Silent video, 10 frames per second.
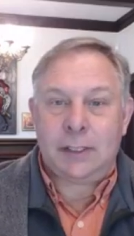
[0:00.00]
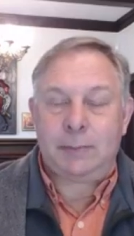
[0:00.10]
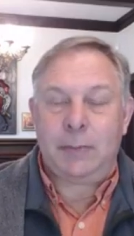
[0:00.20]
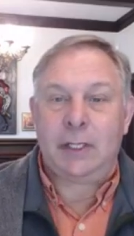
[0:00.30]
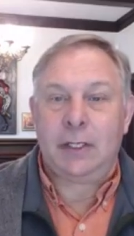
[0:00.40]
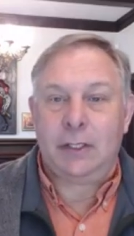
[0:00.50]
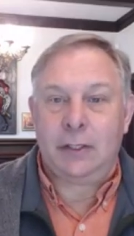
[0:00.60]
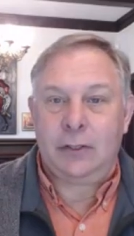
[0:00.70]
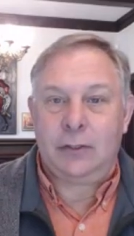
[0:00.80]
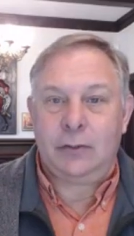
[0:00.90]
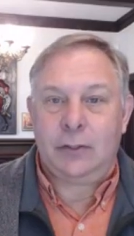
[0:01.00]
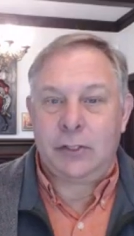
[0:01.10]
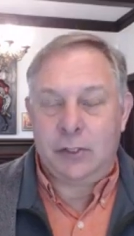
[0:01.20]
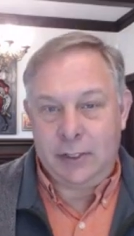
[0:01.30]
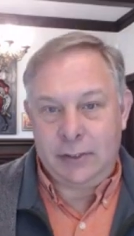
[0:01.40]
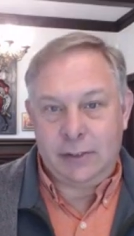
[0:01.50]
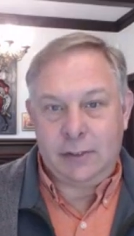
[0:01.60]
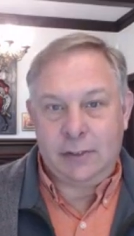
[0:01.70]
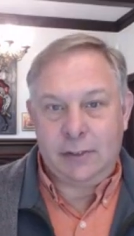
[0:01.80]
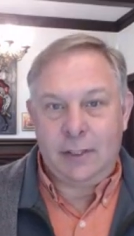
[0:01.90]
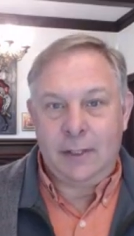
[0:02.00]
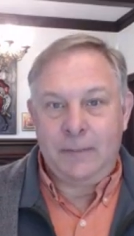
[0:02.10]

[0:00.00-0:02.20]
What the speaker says: speak to Jesus